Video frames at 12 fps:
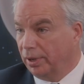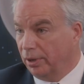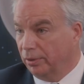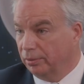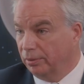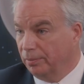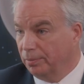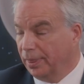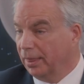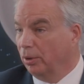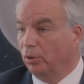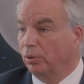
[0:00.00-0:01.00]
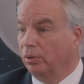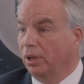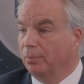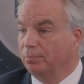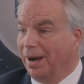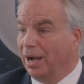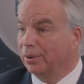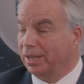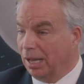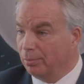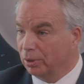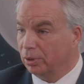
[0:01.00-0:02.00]
health, the whole
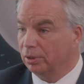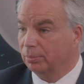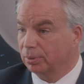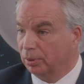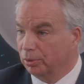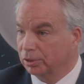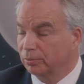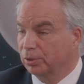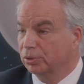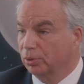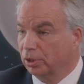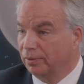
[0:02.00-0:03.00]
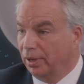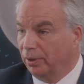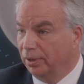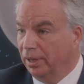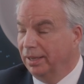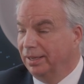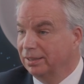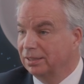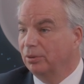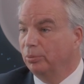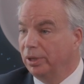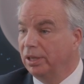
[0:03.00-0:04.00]
biochemical approach of restorative health, is
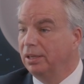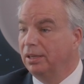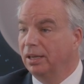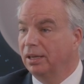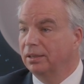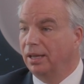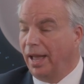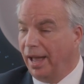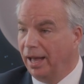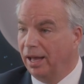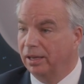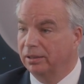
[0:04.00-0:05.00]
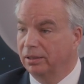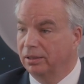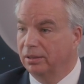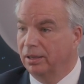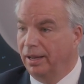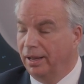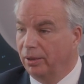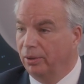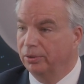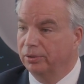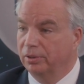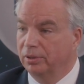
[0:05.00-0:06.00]
that we add
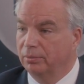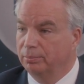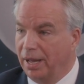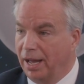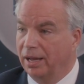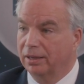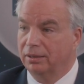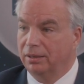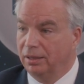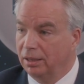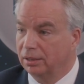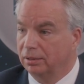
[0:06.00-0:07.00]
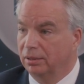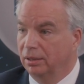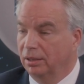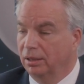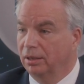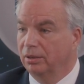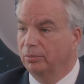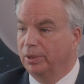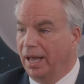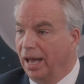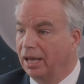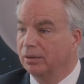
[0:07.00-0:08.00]
health back in.
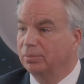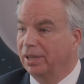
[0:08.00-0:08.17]
We add